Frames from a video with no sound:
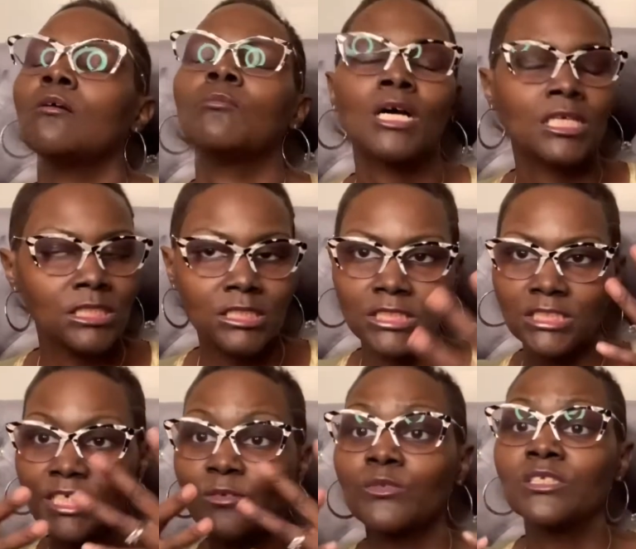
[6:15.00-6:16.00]
goodness,
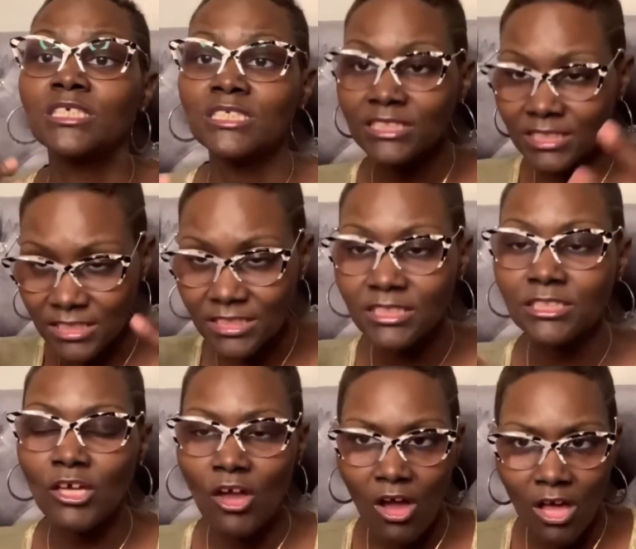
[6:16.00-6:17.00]
it releases
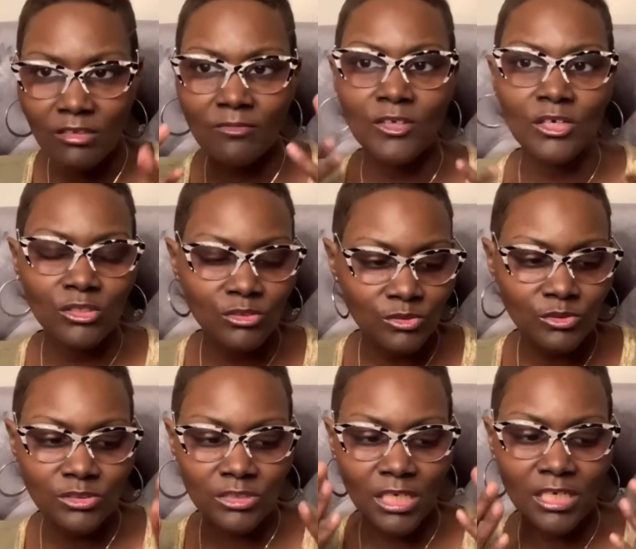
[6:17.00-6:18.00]
all of those
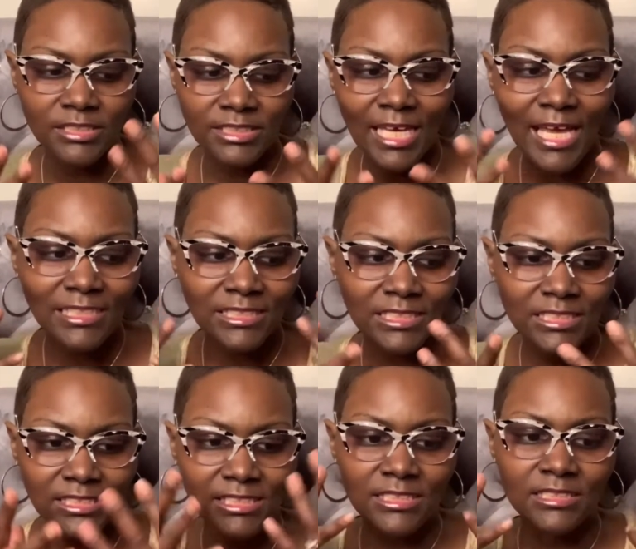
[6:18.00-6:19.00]
uh,
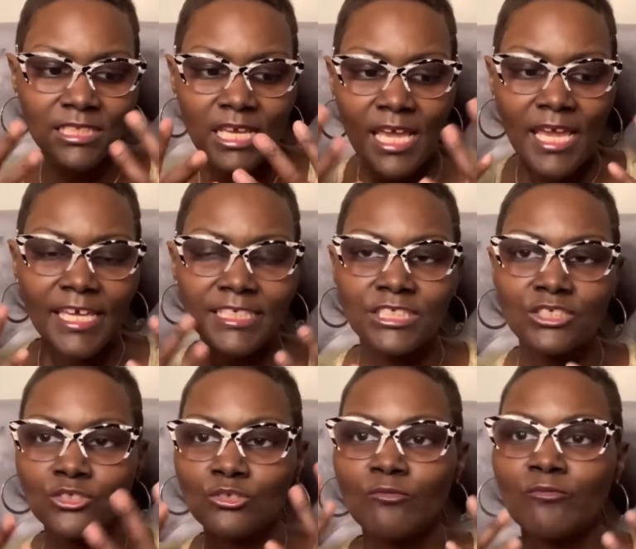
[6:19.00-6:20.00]
toxins and
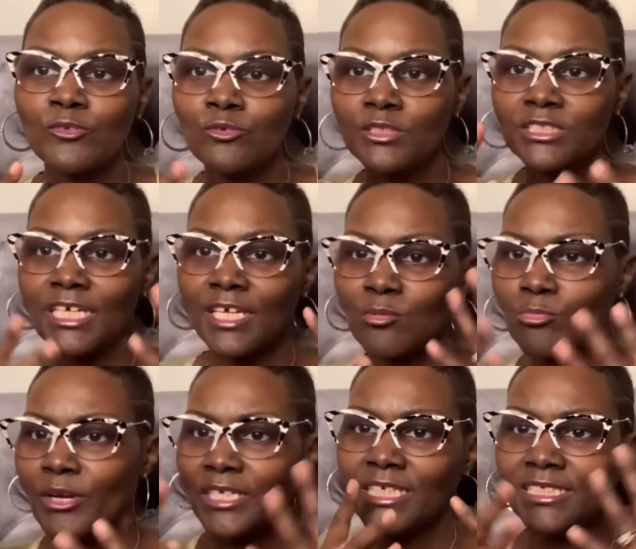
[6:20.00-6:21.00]
additional fluids, kind of
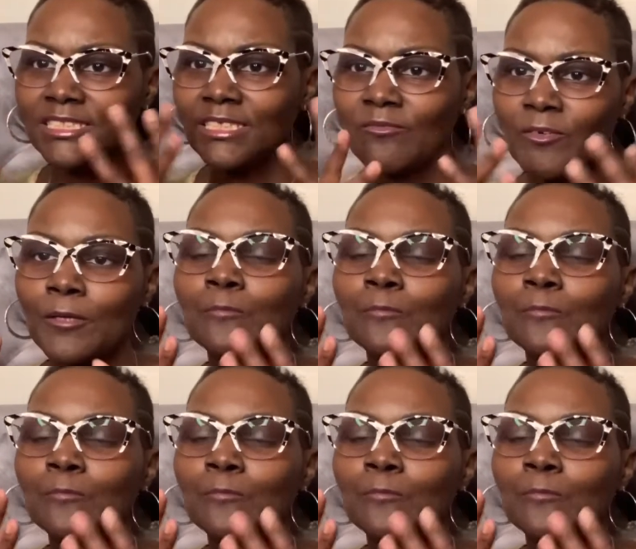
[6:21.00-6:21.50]
break that stuff up.